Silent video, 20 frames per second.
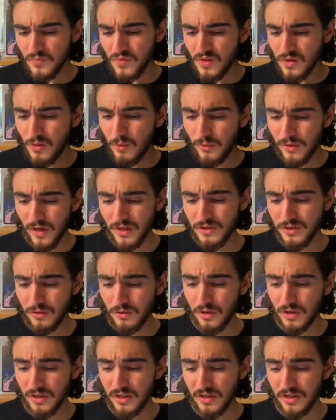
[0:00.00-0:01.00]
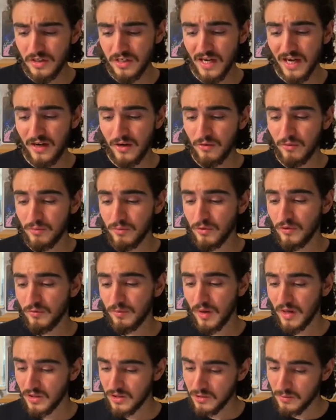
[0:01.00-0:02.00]
We also learned how to remove
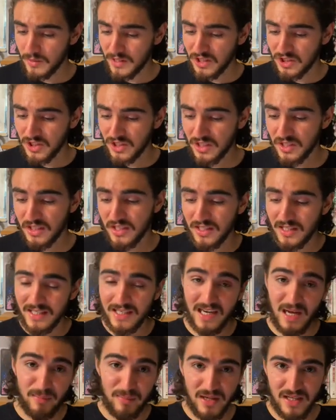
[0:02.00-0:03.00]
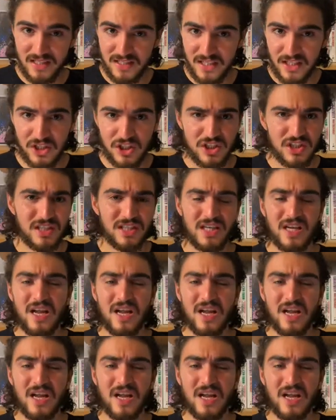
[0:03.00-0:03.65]
punctuation and capitalization and